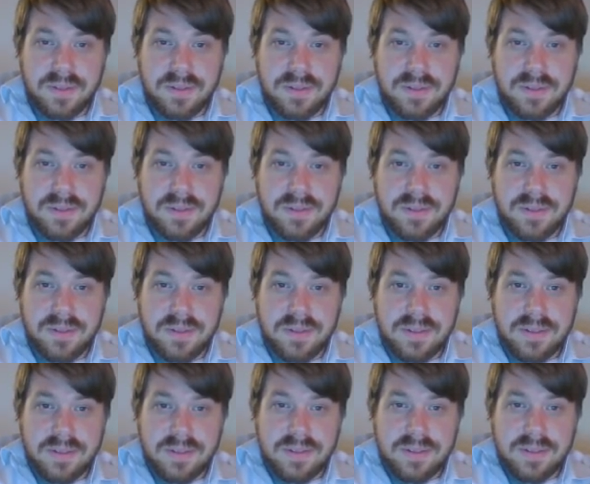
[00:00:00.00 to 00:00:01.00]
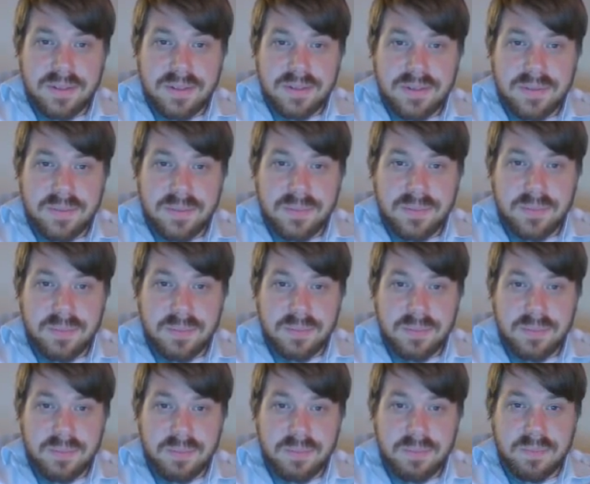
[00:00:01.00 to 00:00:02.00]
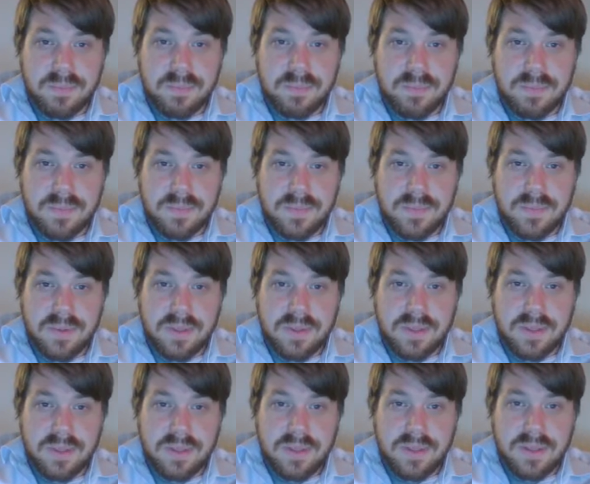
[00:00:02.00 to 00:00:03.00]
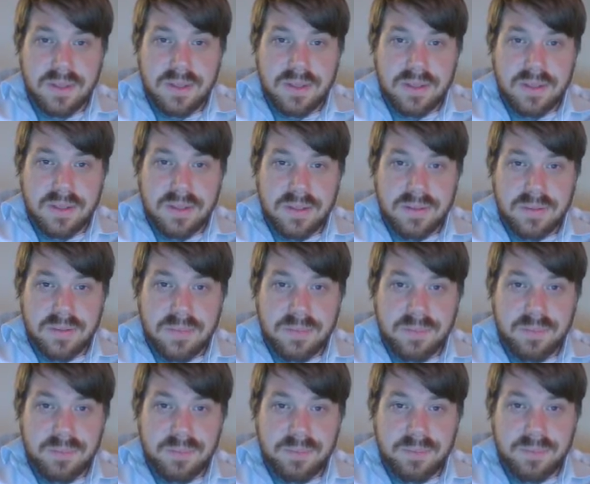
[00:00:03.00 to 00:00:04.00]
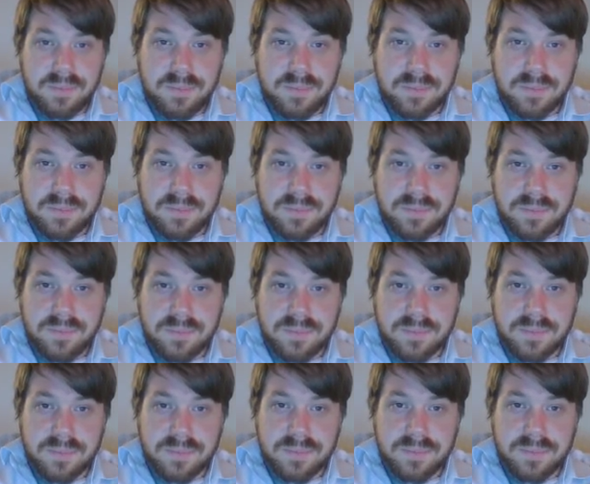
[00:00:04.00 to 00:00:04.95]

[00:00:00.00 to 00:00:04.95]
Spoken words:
(not speaking)